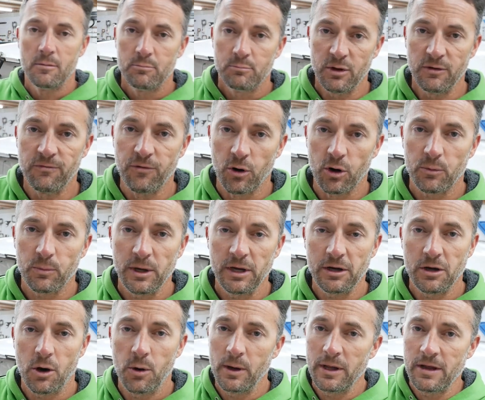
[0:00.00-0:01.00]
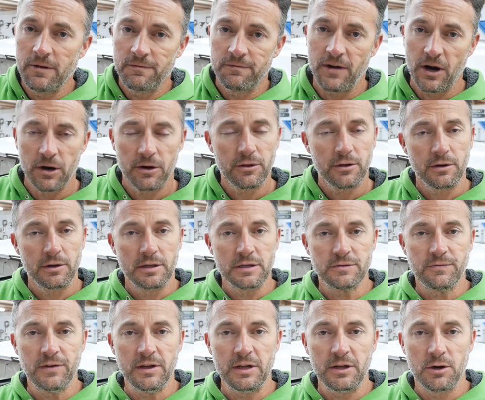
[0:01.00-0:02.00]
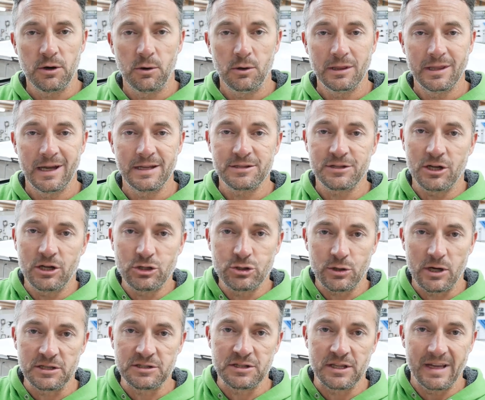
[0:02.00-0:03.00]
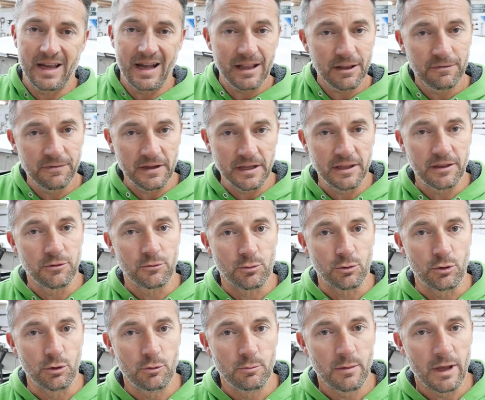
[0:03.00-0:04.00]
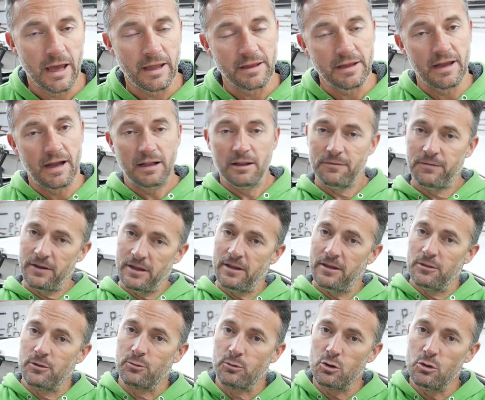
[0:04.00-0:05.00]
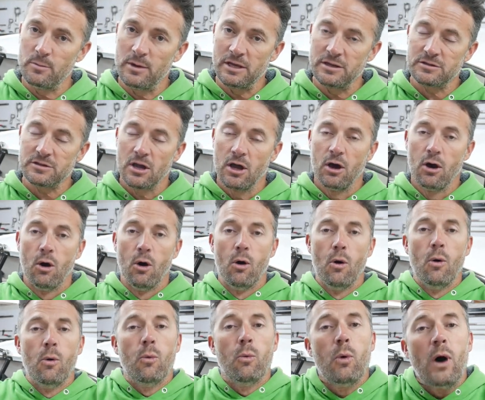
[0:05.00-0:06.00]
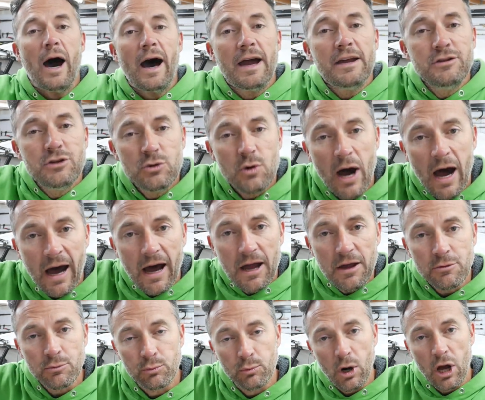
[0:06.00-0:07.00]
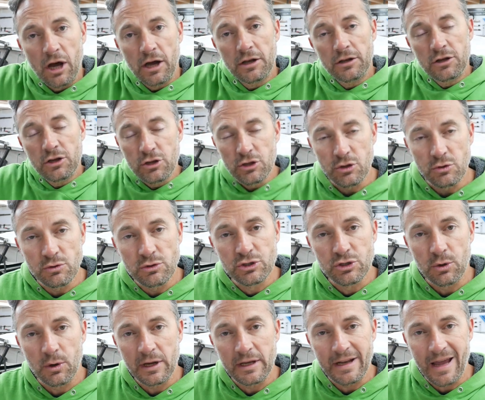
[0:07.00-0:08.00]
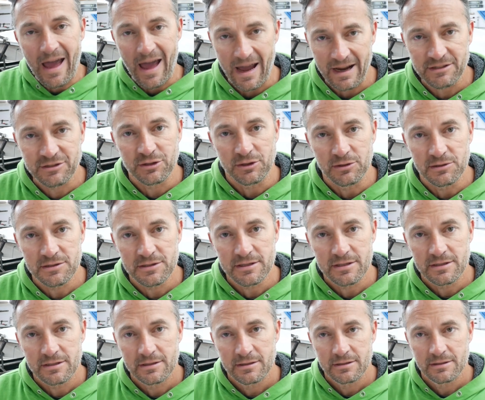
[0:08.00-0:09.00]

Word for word: Before we go any farther in this video, let's address the elephant in the room. And the elephant in the room is, why do I run U-joint axles?